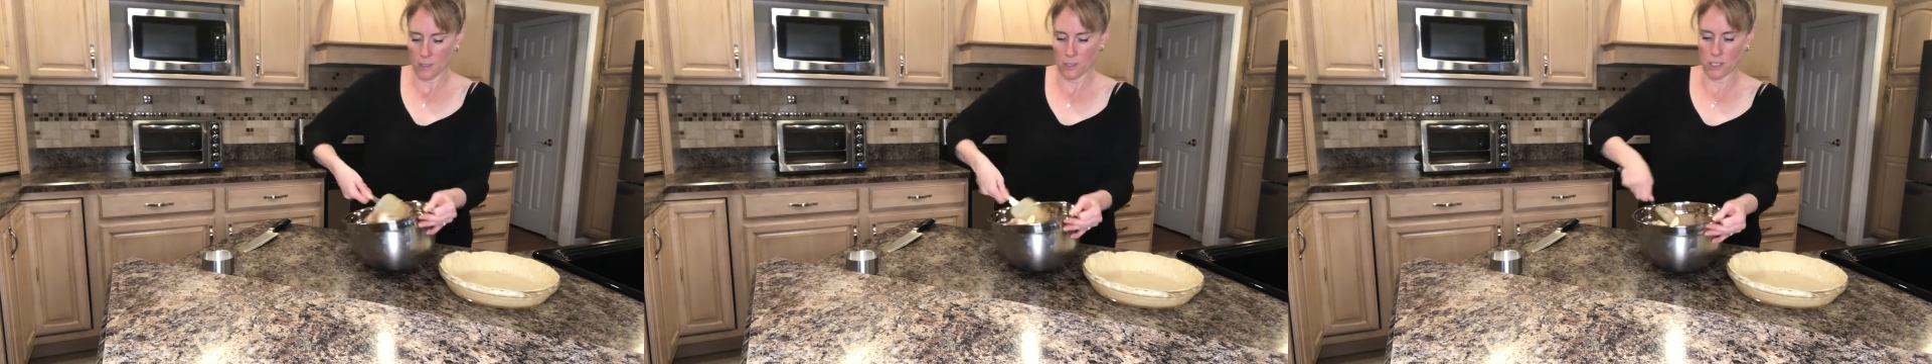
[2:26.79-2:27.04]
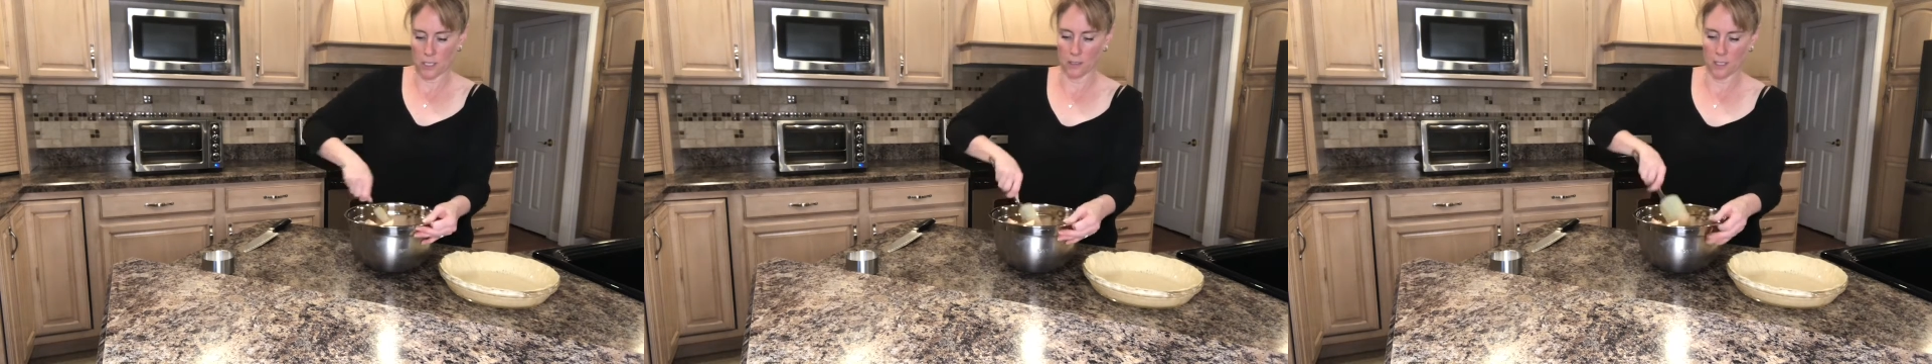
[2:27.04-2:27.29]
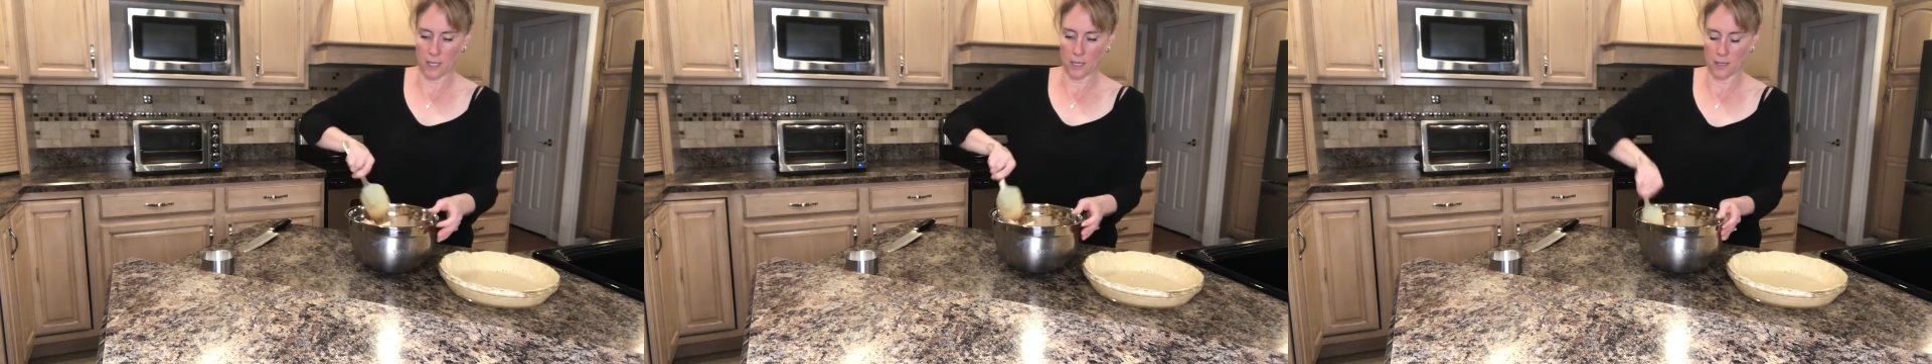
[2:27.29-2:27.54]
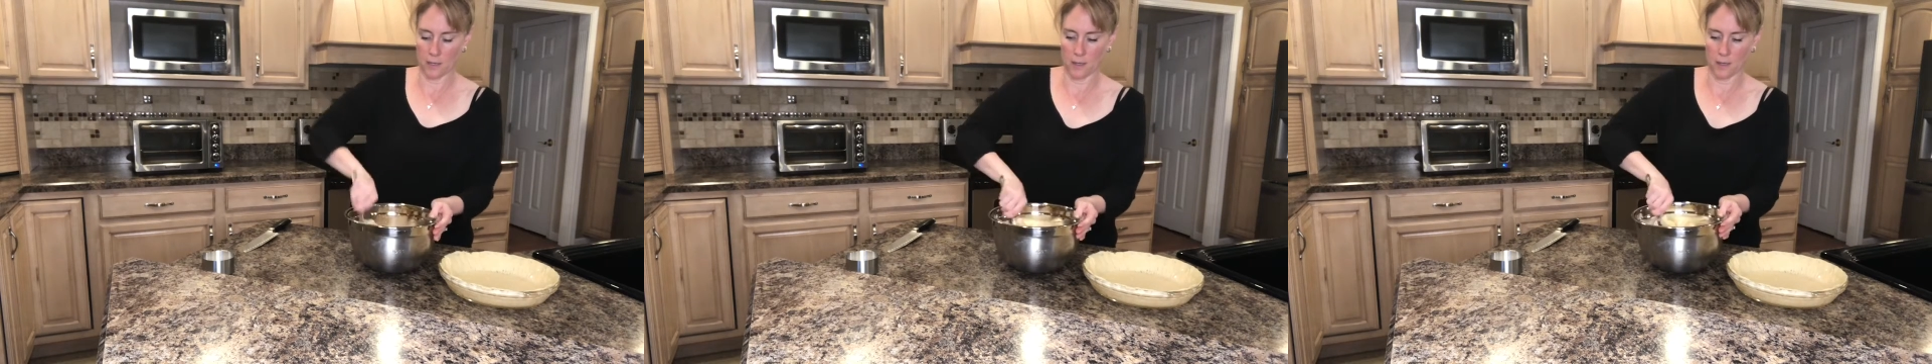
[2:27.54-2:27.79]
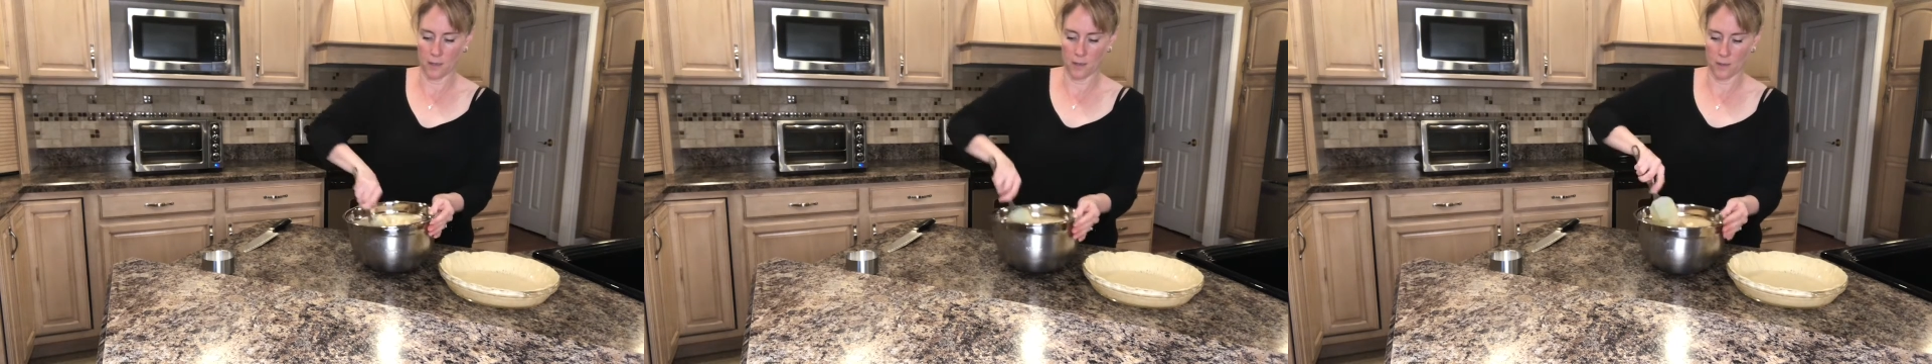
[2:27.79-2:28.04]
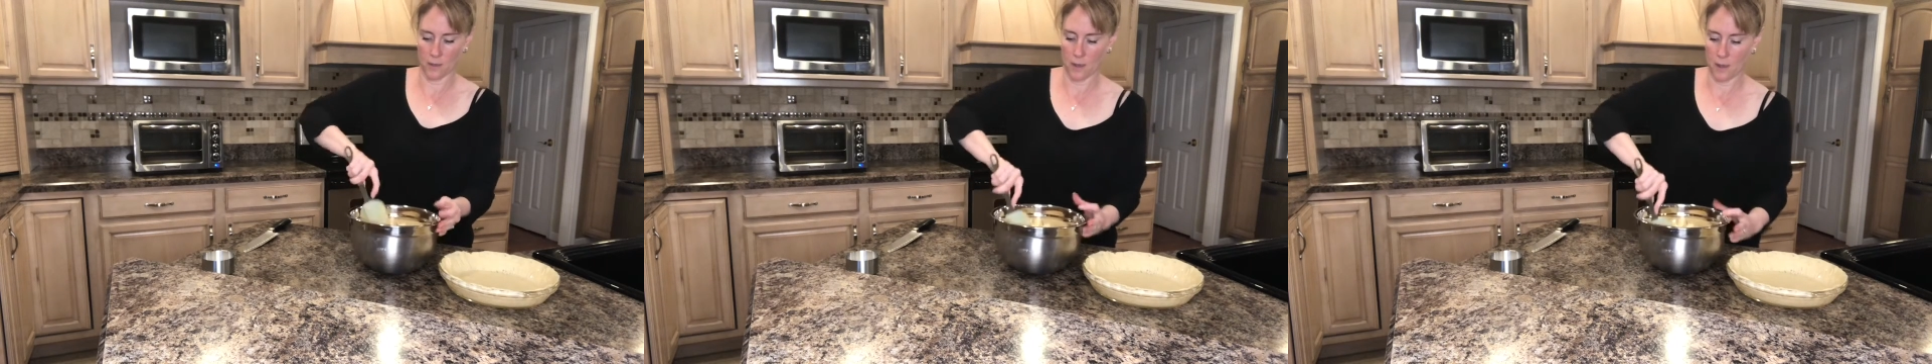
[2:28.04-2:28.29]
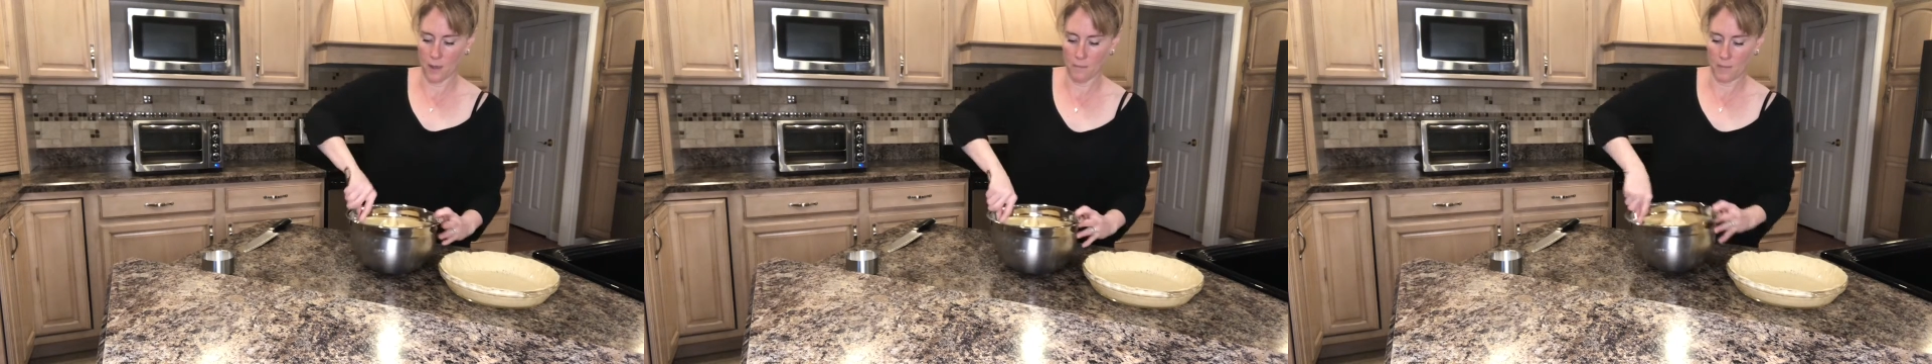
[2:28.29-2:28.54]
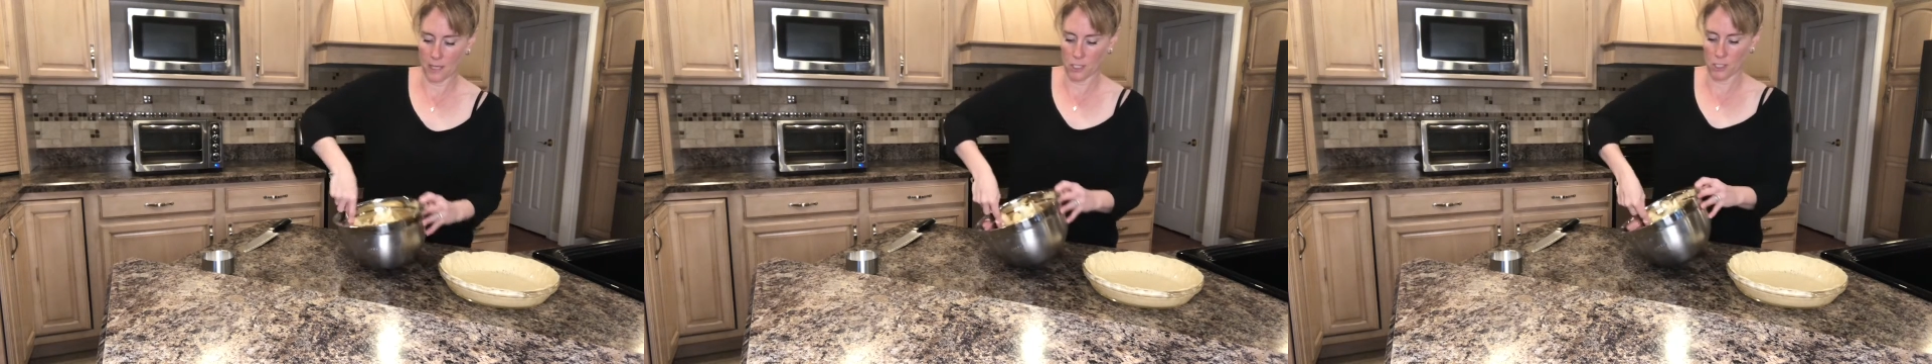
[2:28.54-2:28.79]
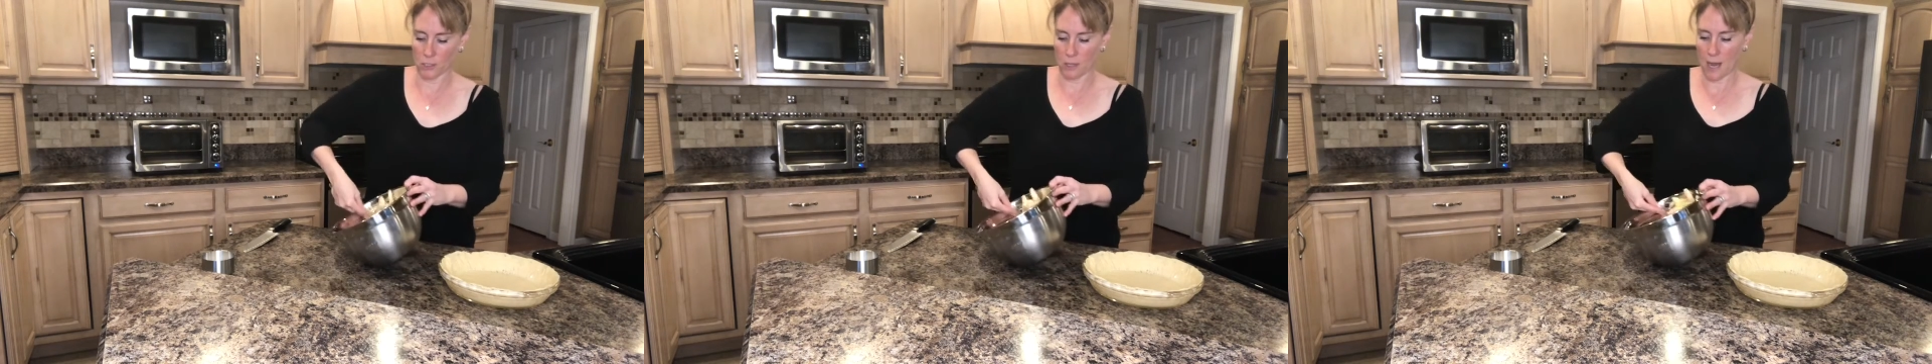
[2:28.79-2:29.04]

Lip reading: gently mix your